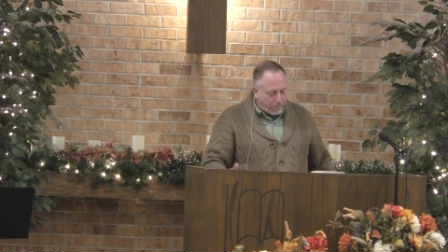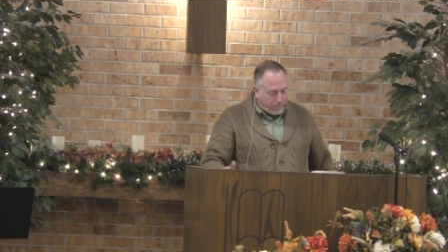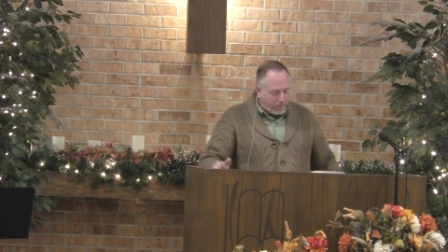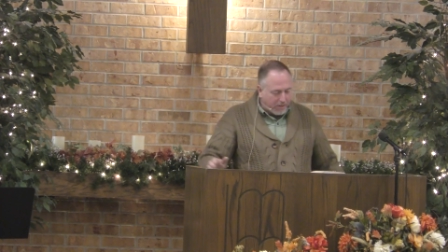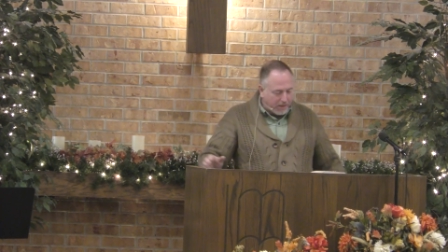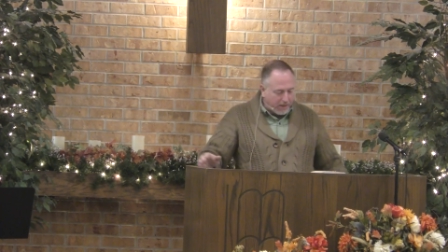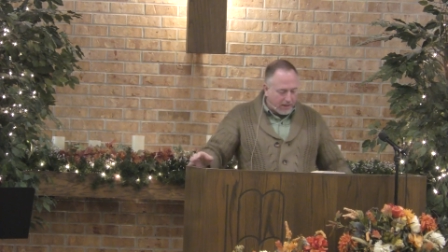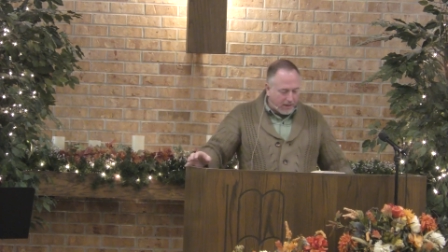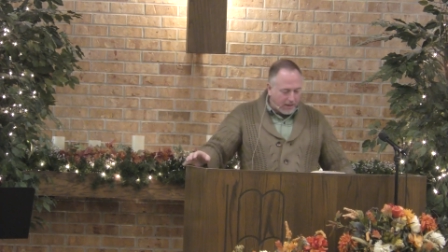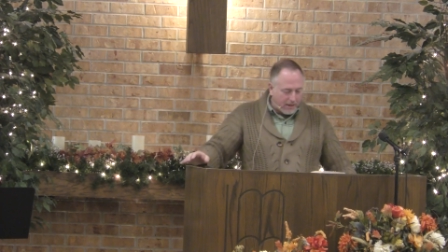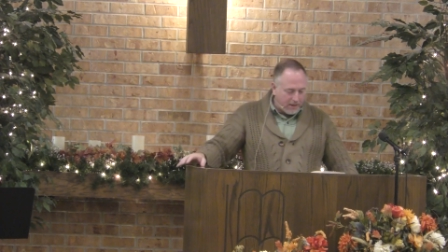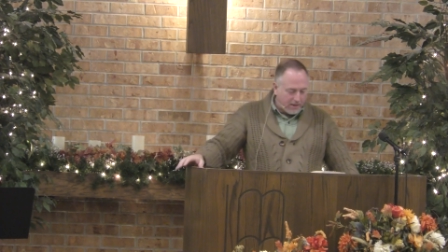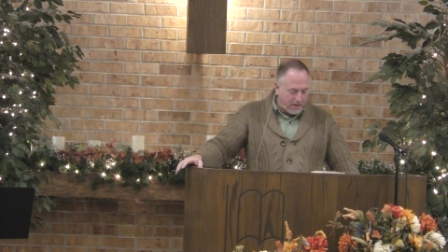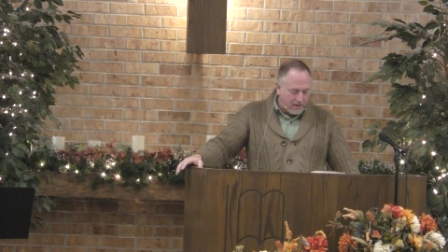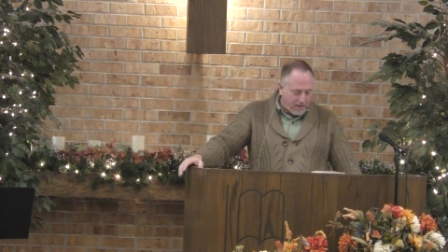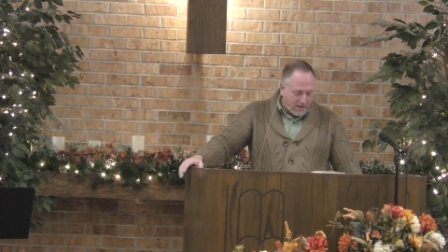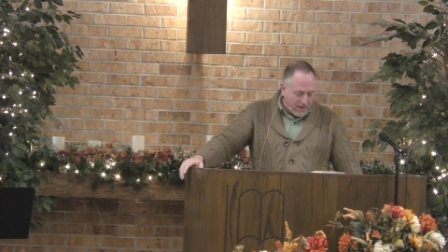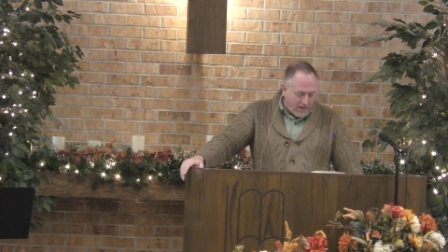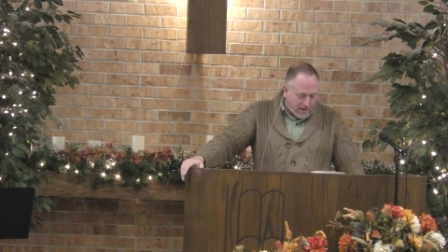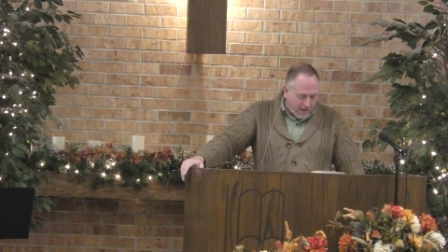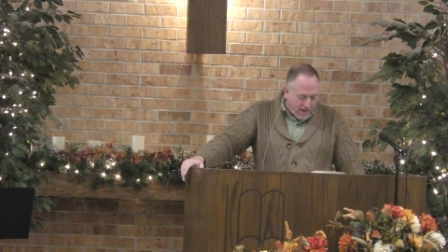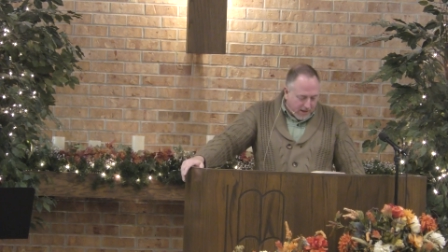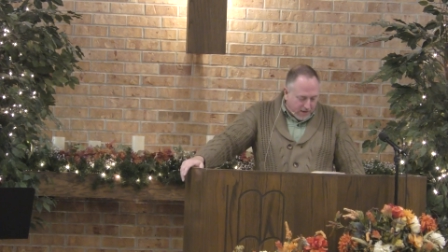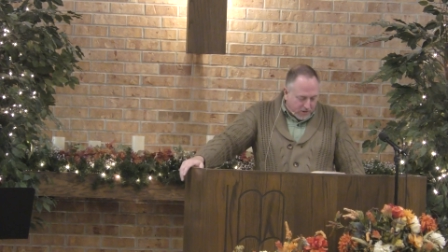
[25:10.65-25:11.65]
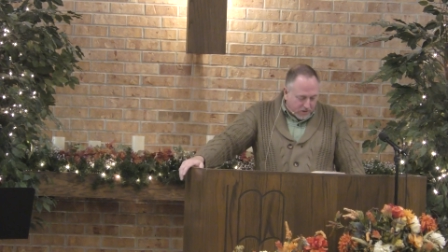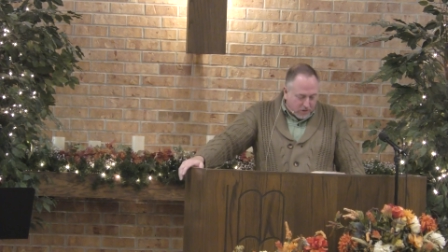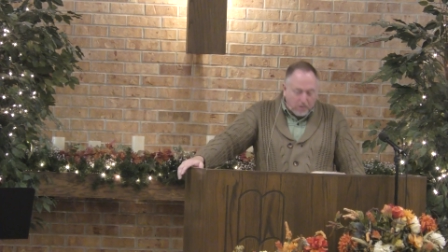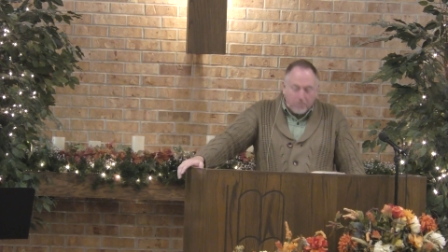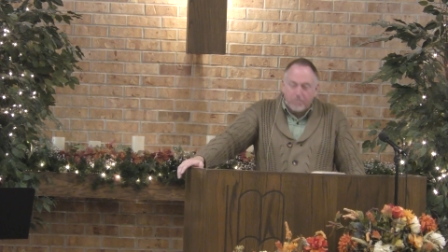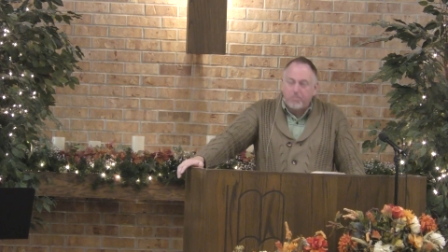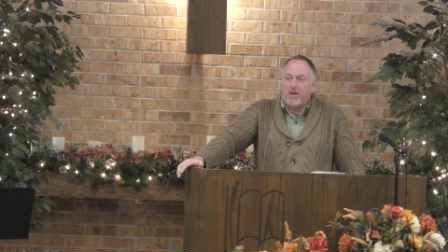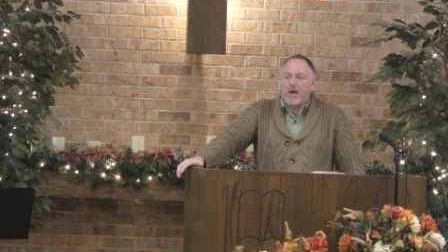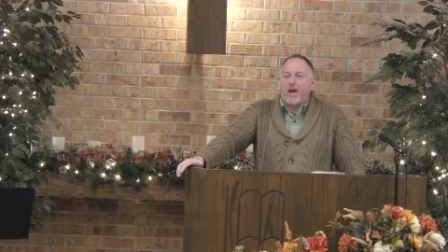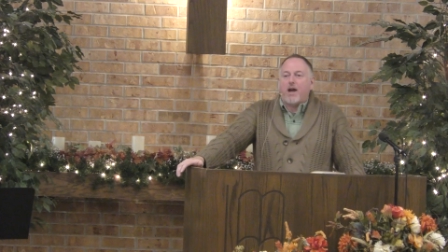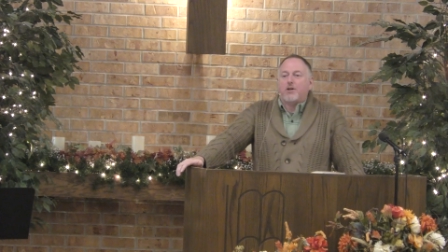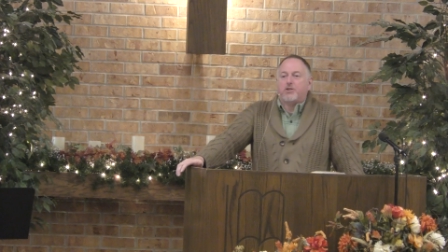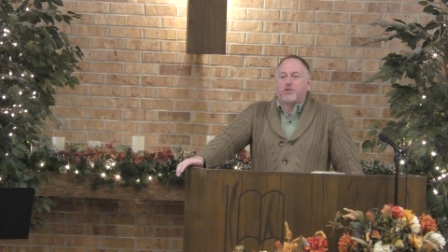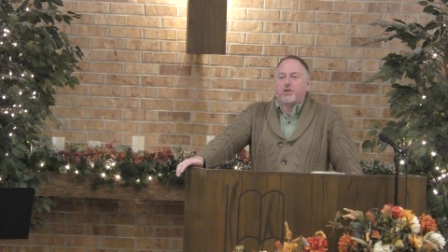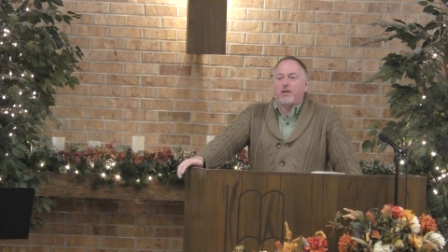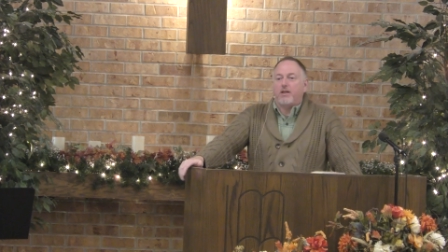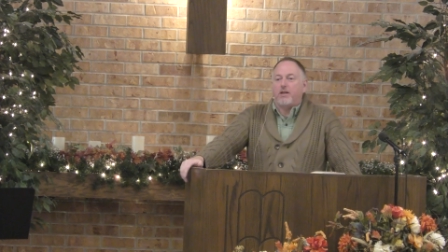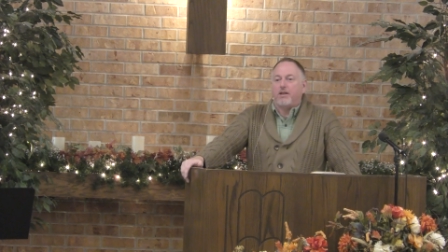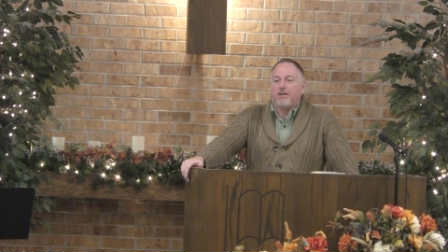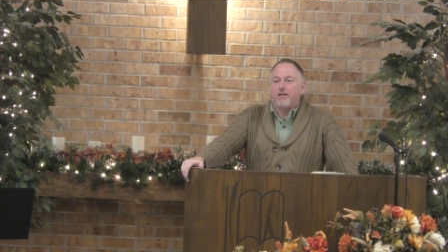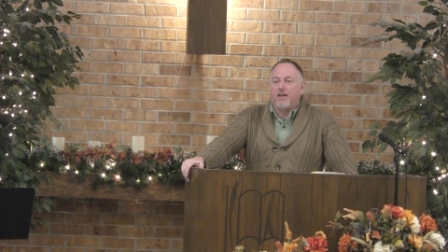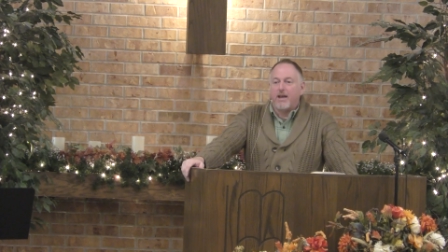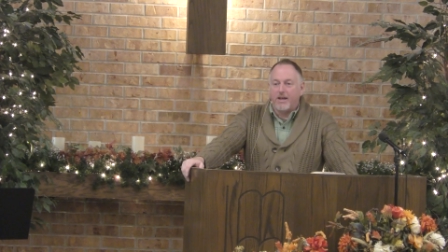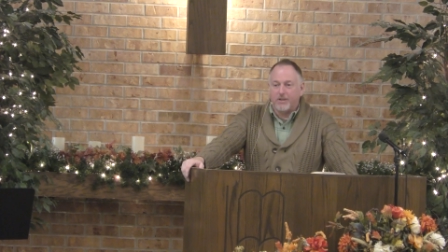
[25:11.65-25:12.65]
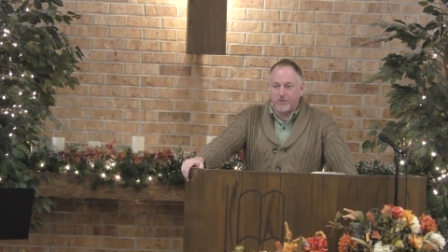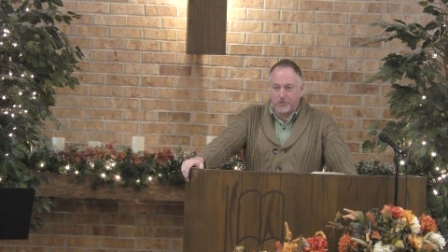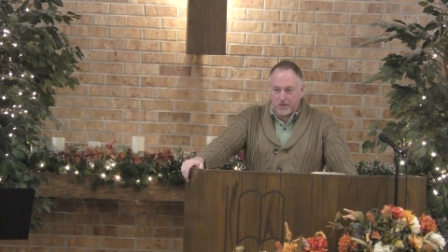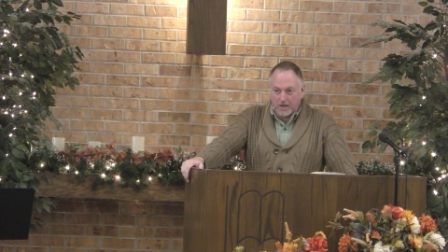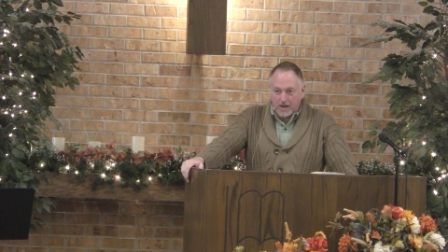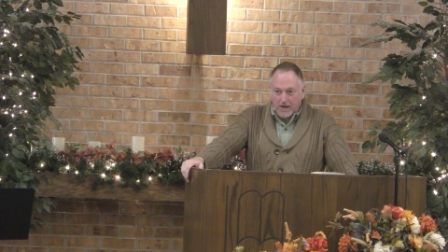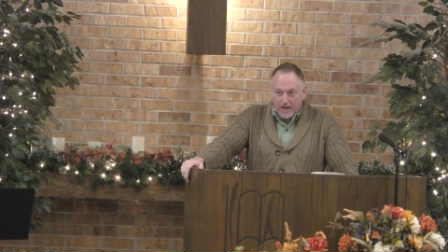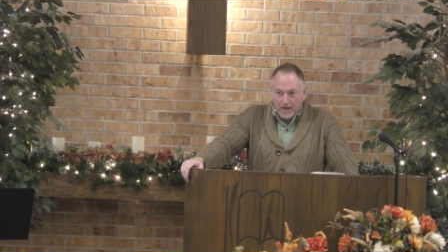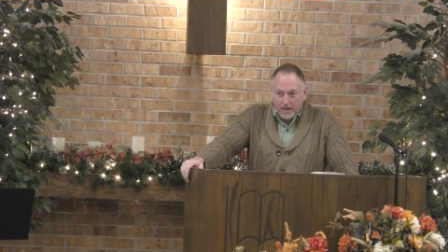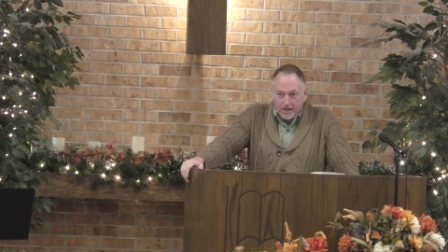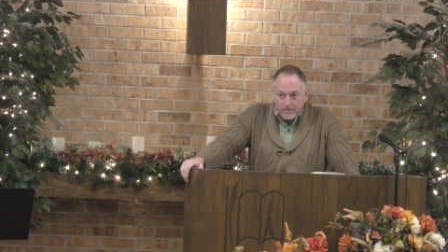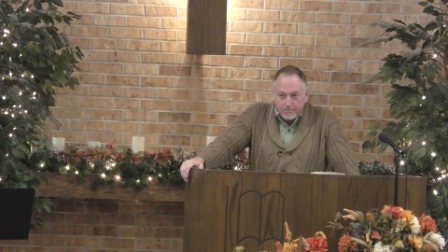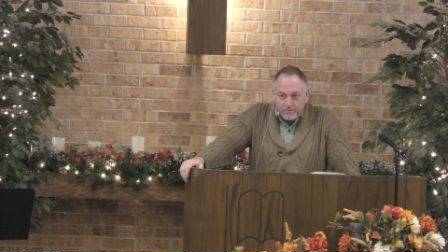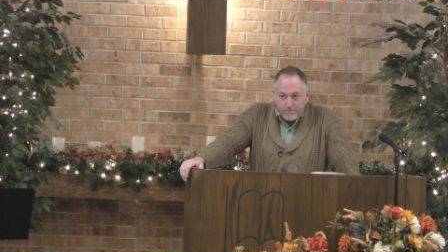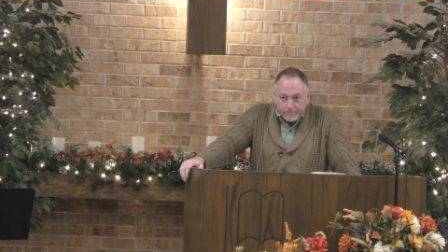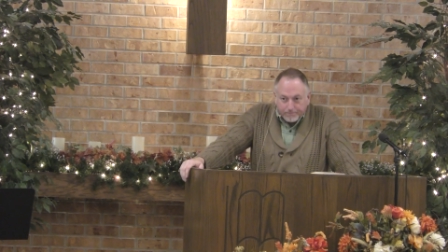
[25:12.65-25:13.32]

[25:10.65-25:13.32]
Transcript: be as compassionate as God.